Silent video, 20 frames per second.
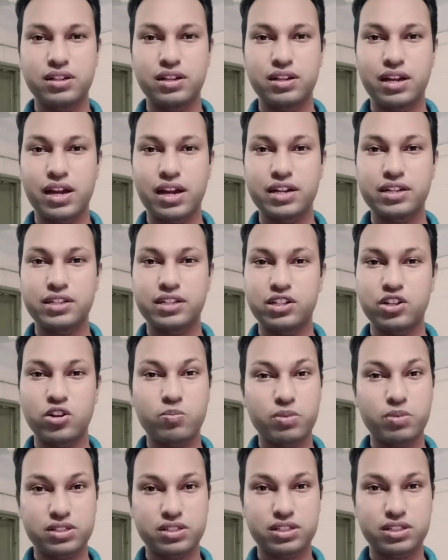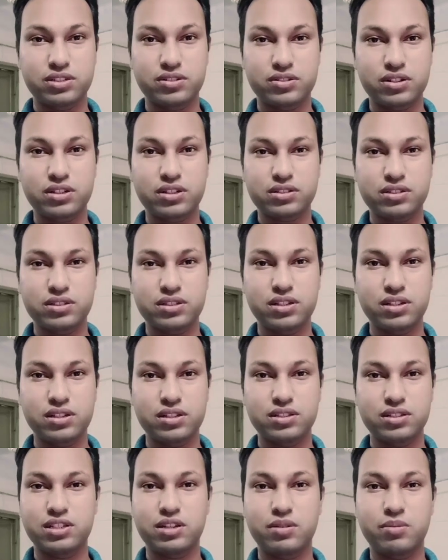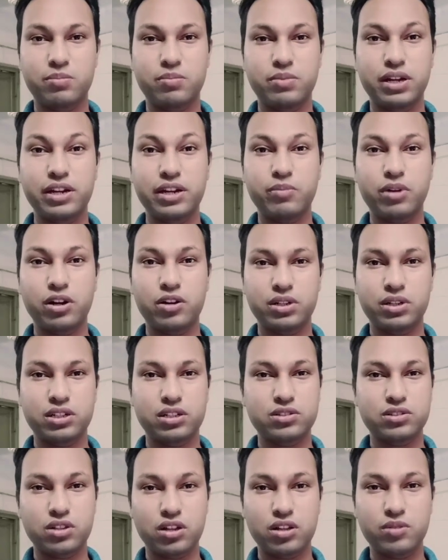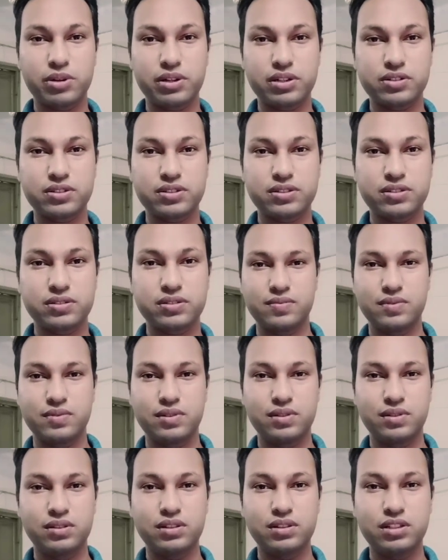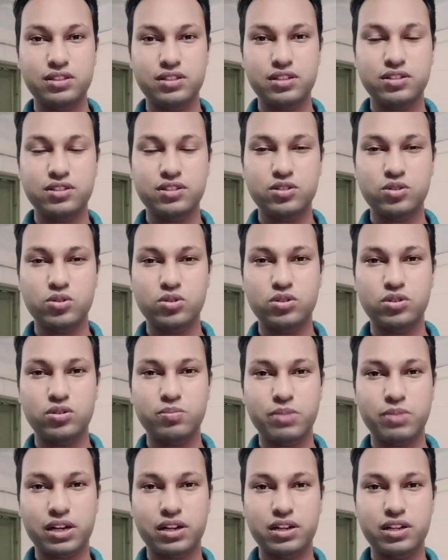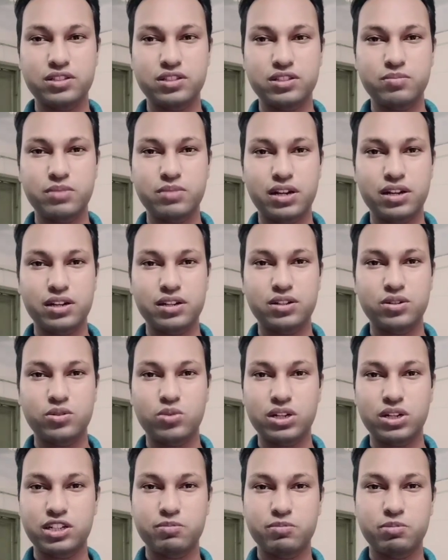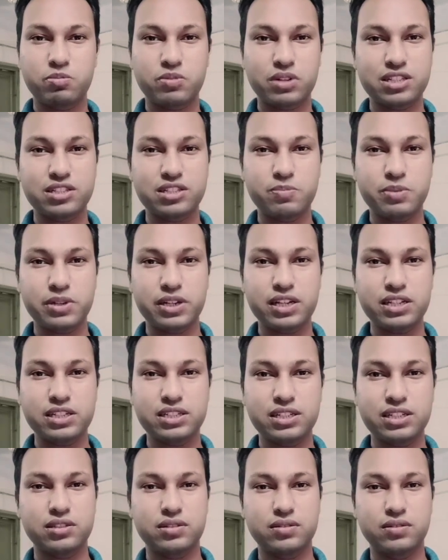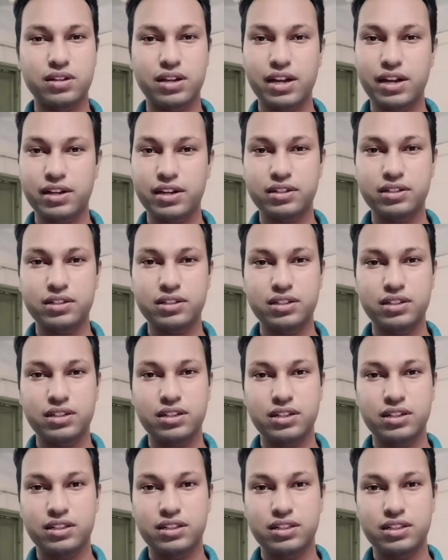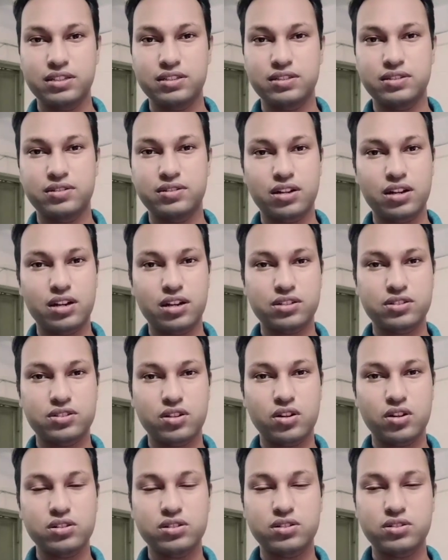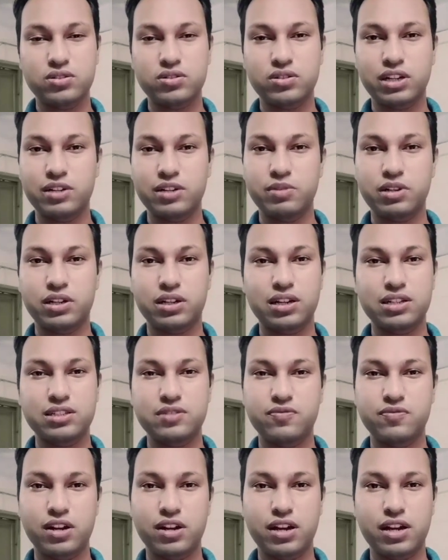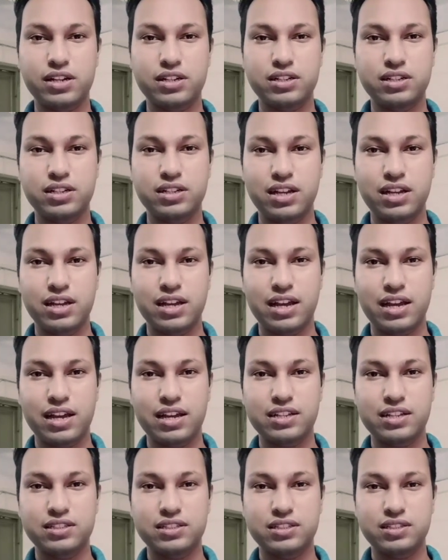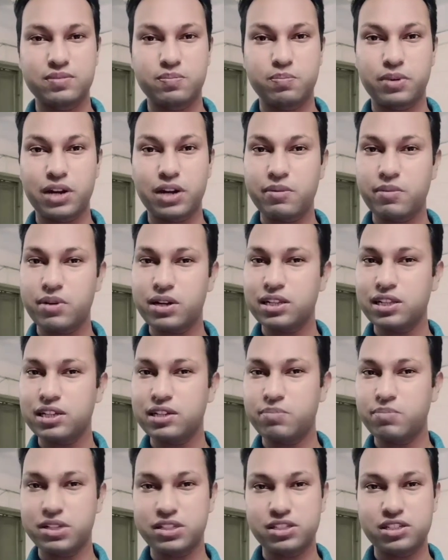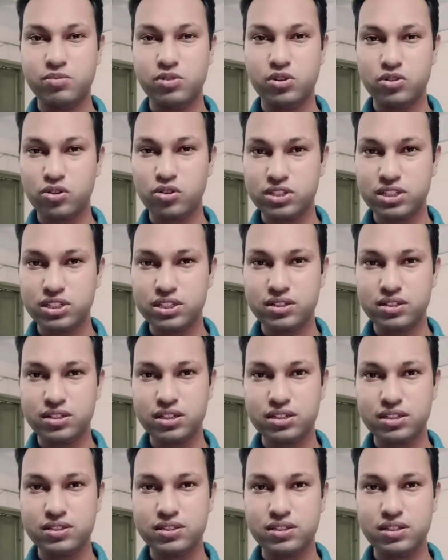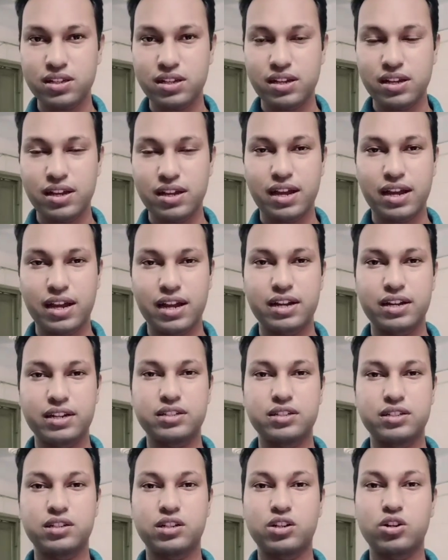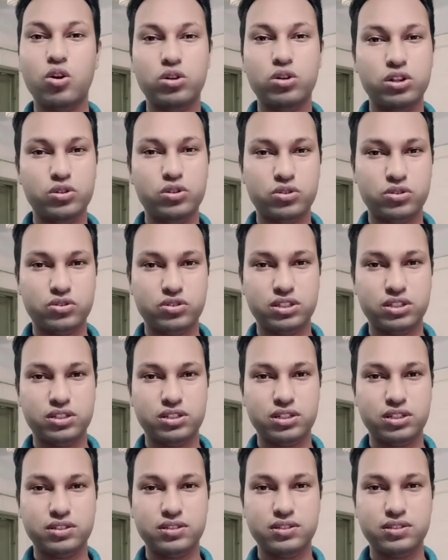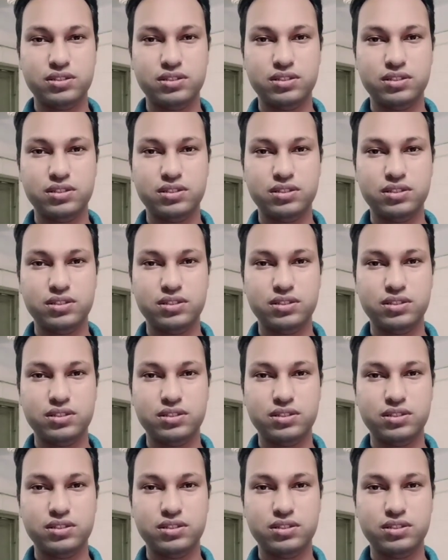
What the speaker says: antineoplastic drugs, some environmental solvents. This is a mechanism and one type of classification, and these drugs also can be classified as primarily vestibulotoxic drugs and cochleotoxic drugs.